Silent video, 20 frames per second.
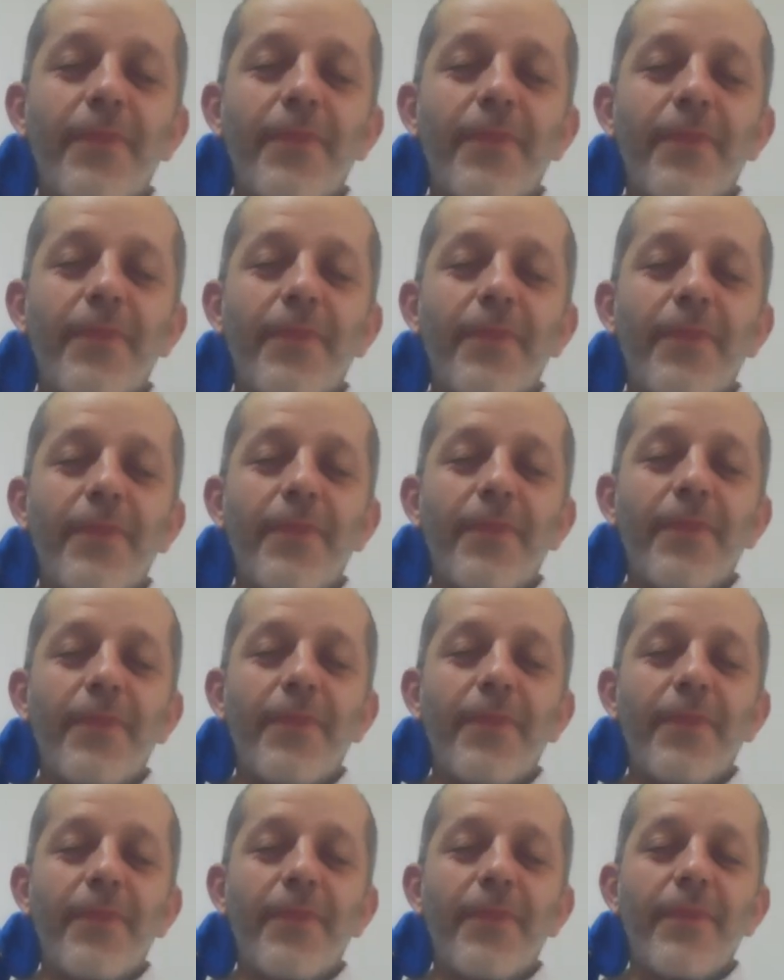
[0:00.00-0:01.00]
so there's
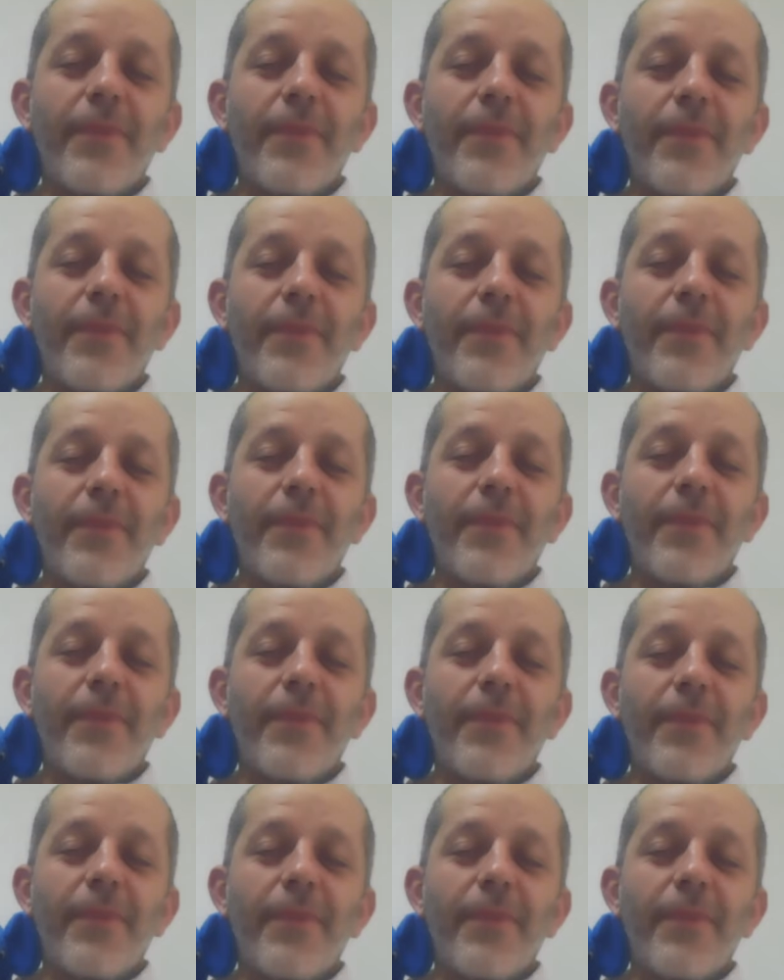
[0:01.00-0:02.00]
a lot of new
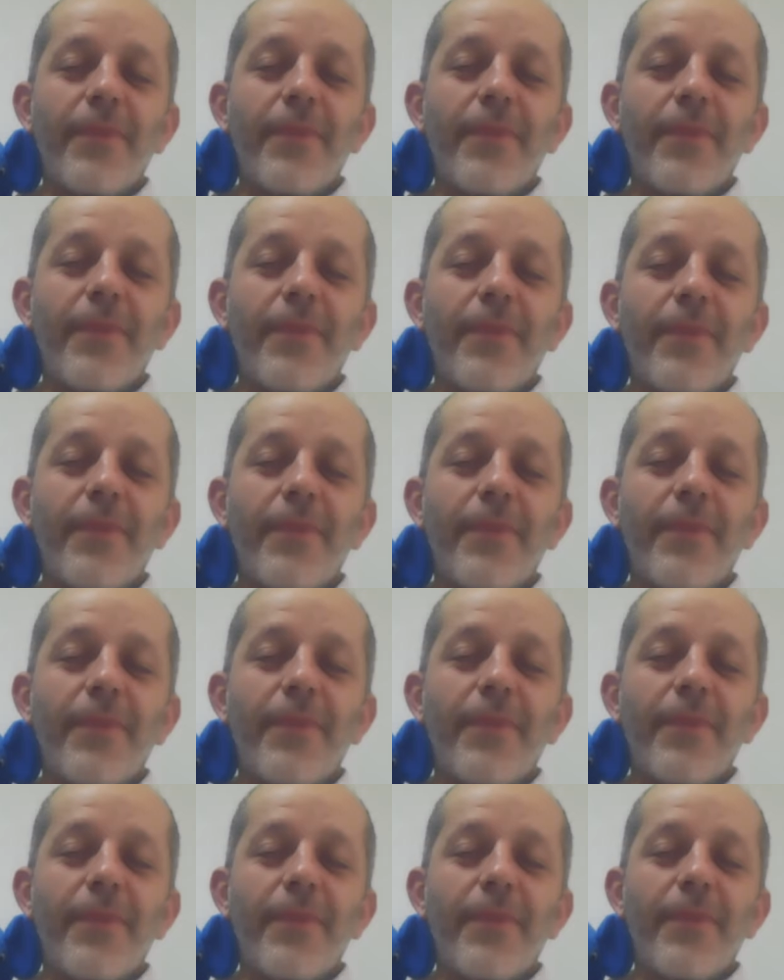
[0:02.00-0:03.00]
cool things, and
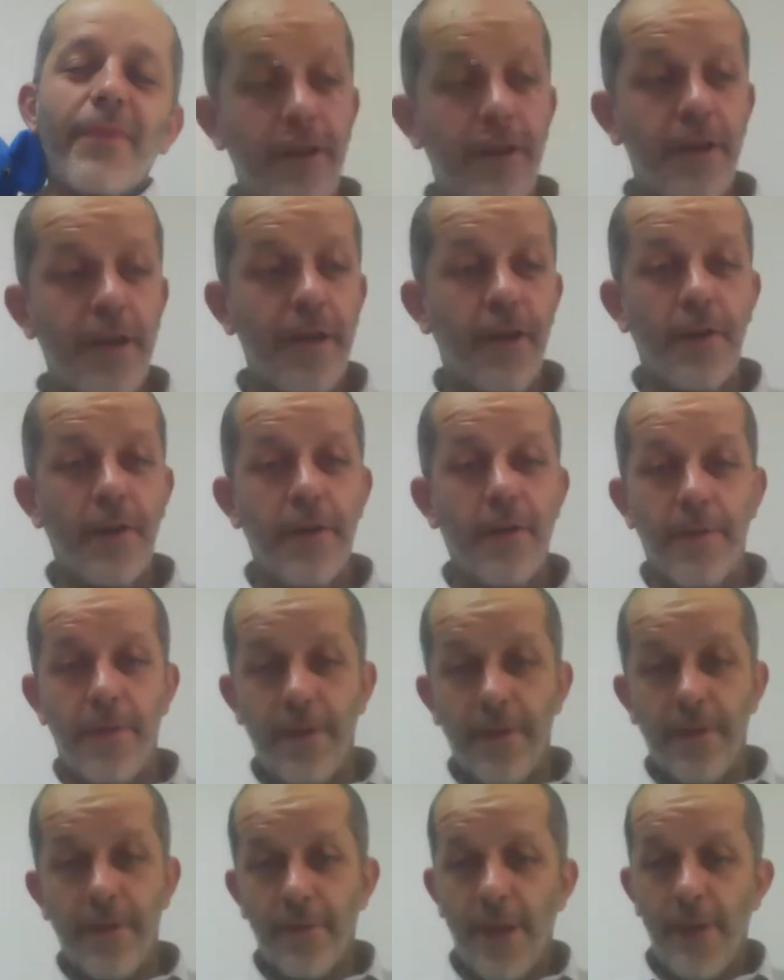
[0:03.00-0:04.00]
I think
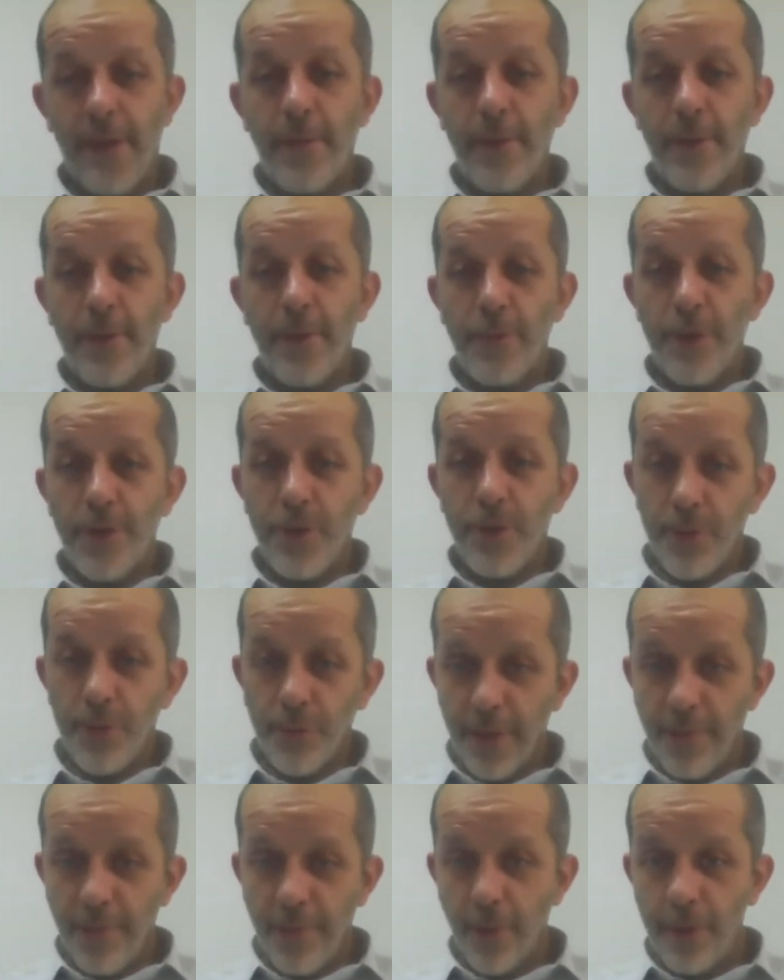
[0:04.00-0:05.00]
maybe we should
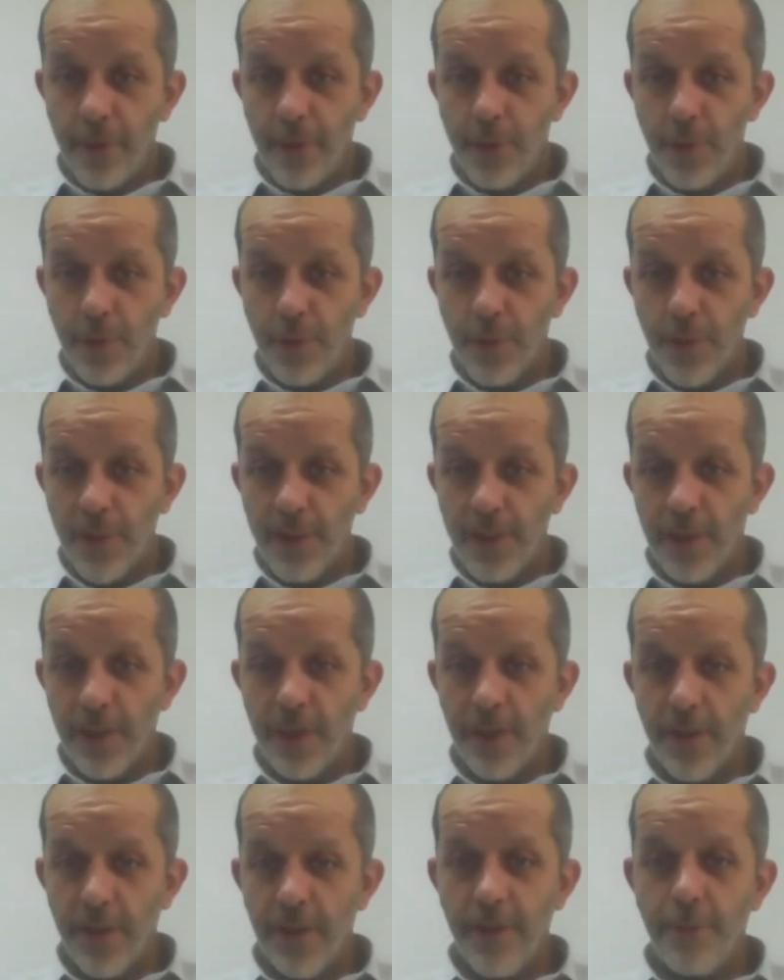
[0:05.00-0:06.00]
wait for a tweet
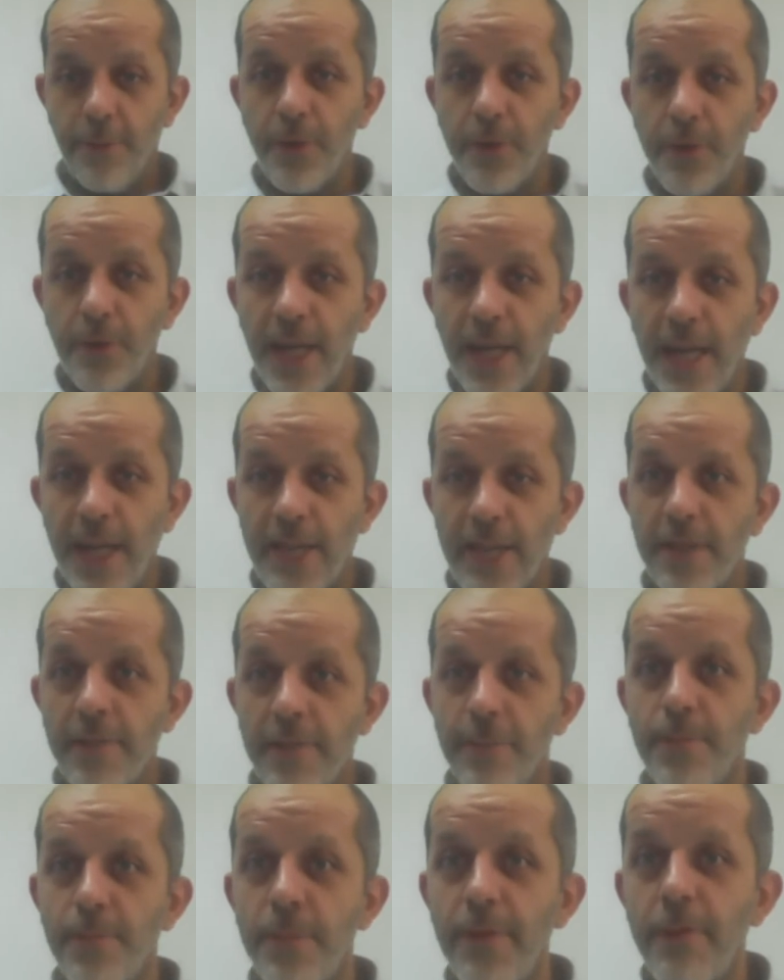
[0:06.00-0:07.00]
with a good guess
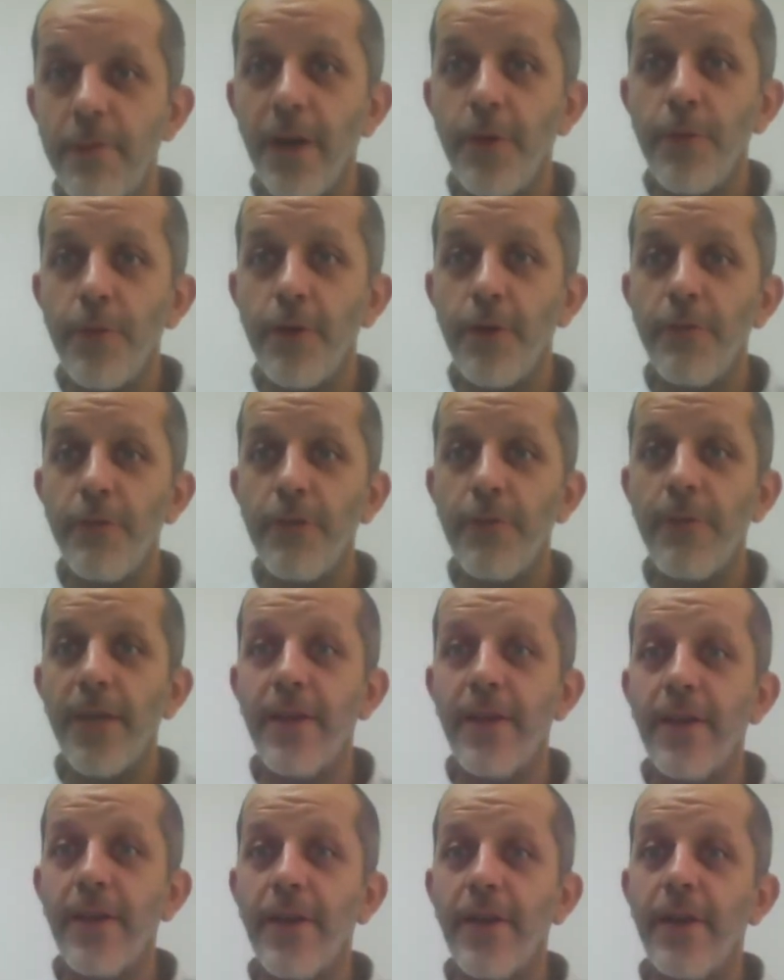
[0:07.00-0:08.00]
before I reveal
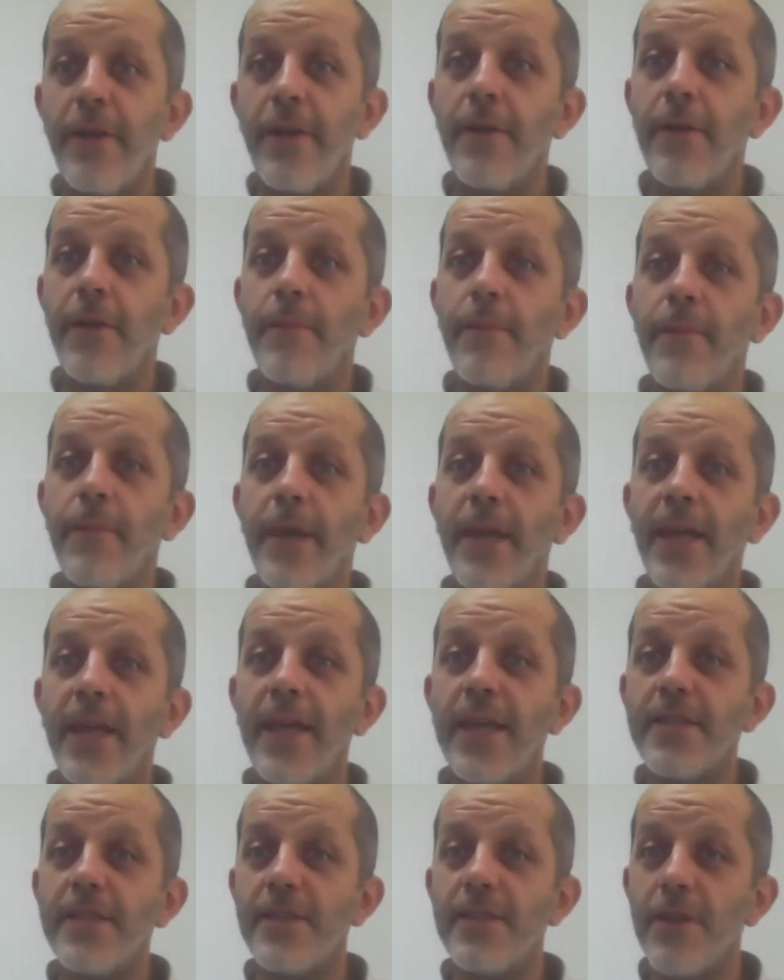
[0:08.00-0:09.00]
my guest.
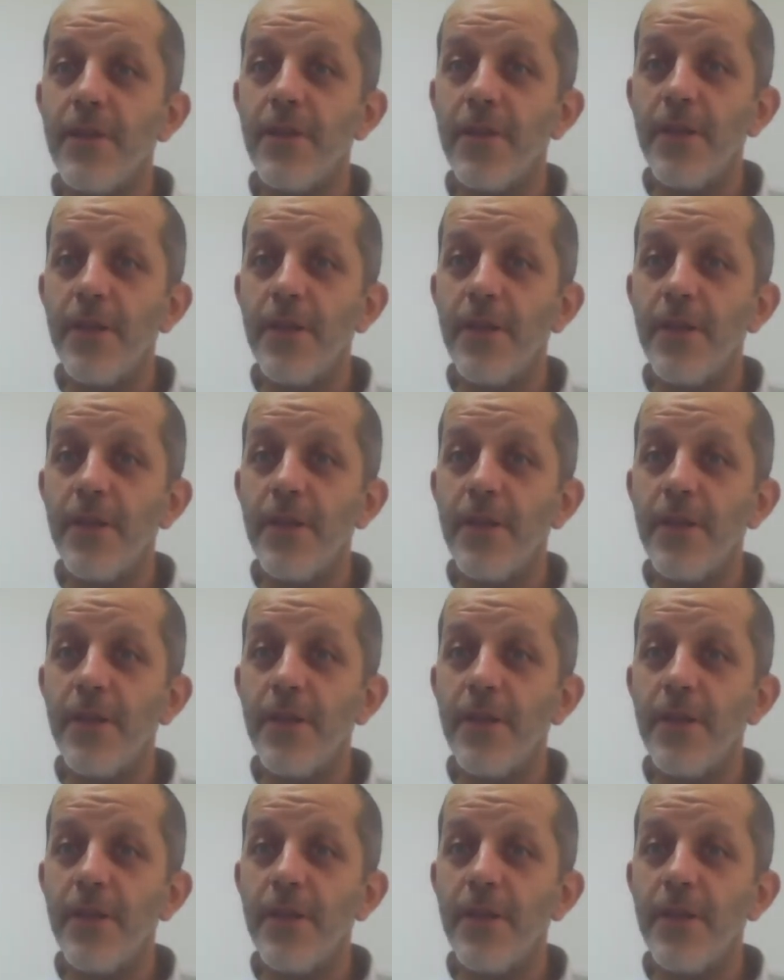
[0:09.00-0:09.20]
No,